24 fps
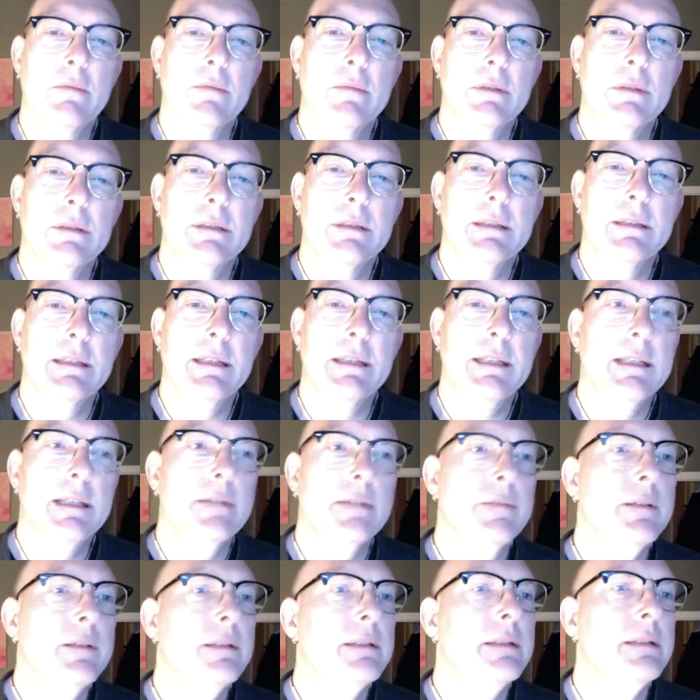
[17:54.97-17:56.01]
We'll see if
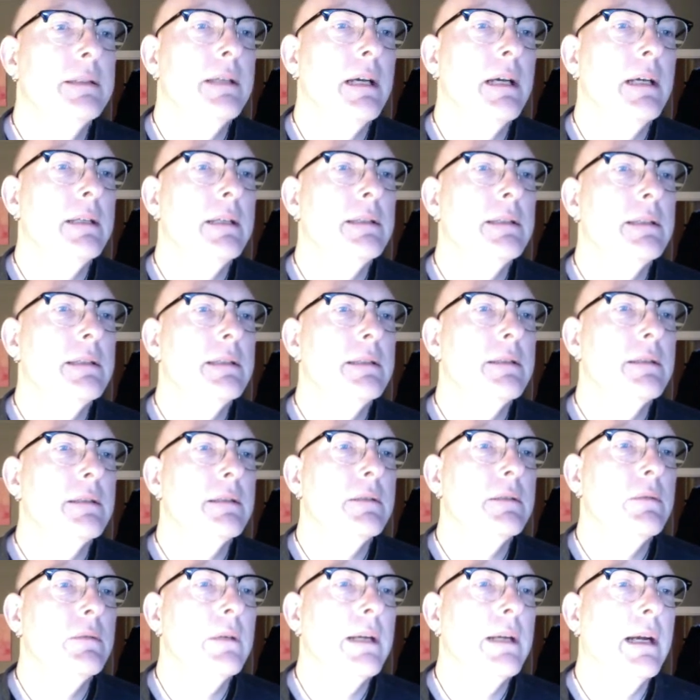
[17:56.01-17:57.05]
it does. Let's look at
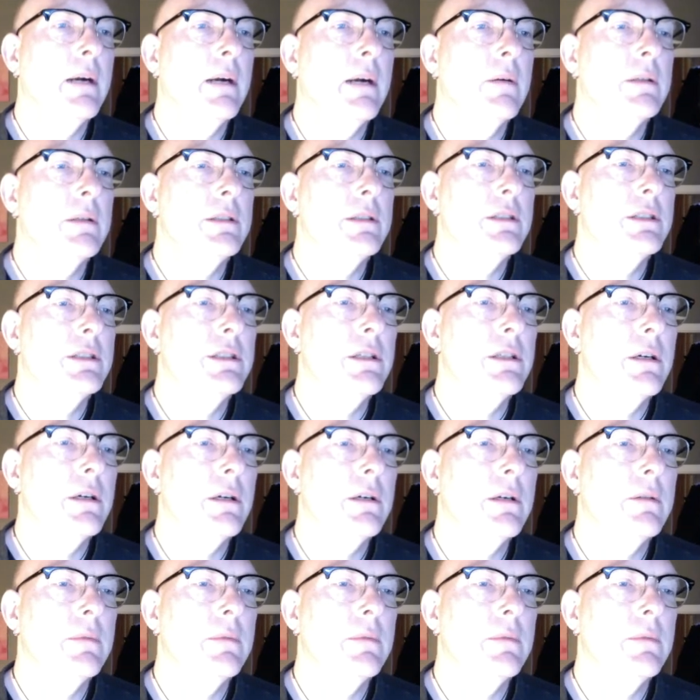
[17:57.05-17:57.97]
the one hour chart,